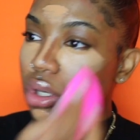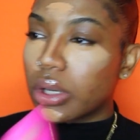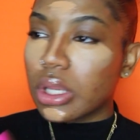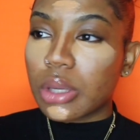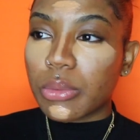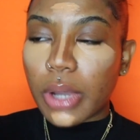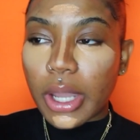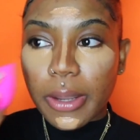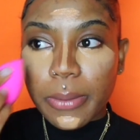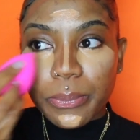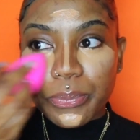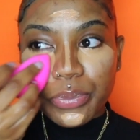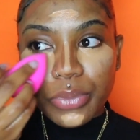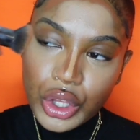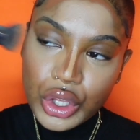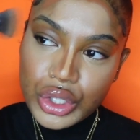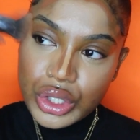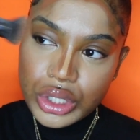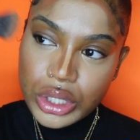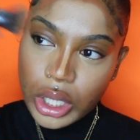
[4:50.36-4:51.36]
anyway,
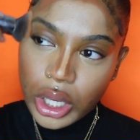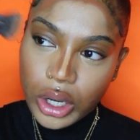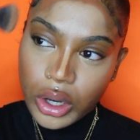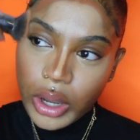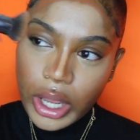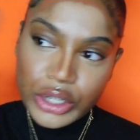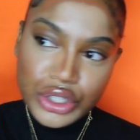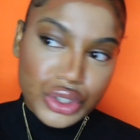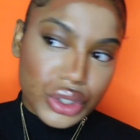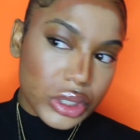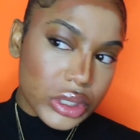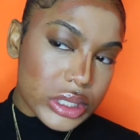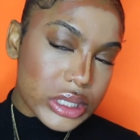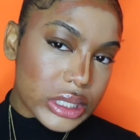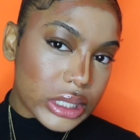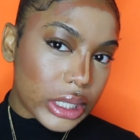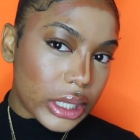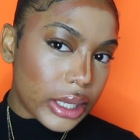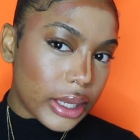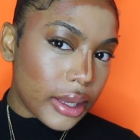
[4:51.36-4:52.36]
so as you can
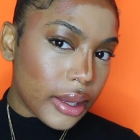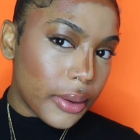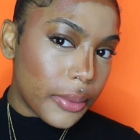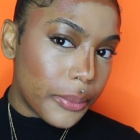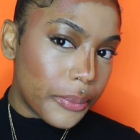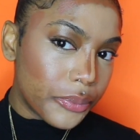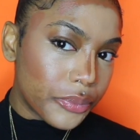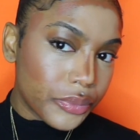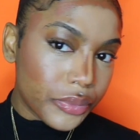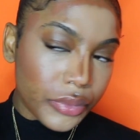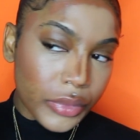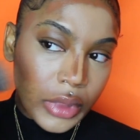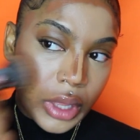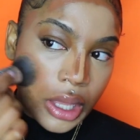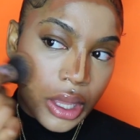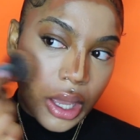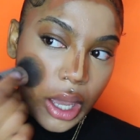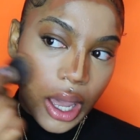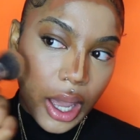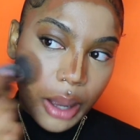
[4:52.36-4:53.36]
see,
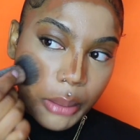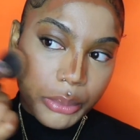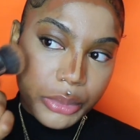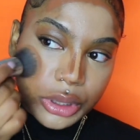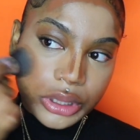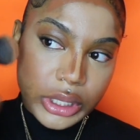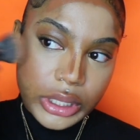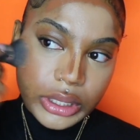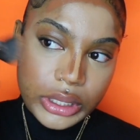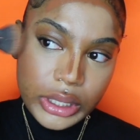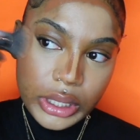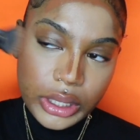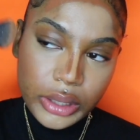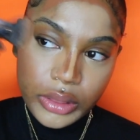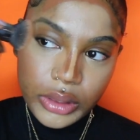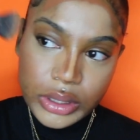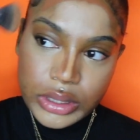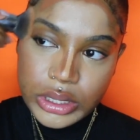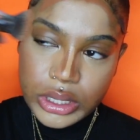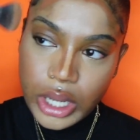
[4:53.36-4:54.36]
I'm blending
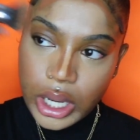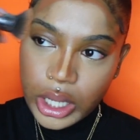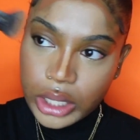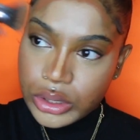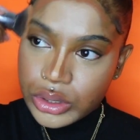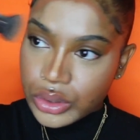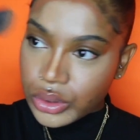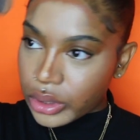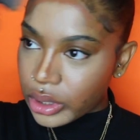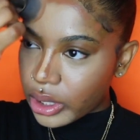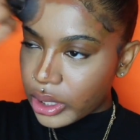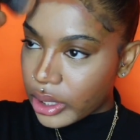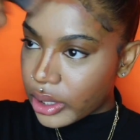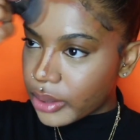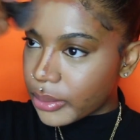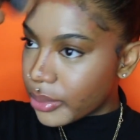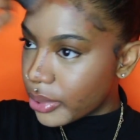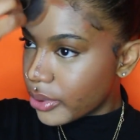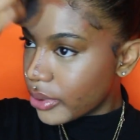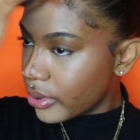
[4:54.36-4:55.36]
this contour
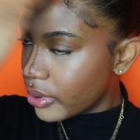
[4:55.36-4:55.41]
up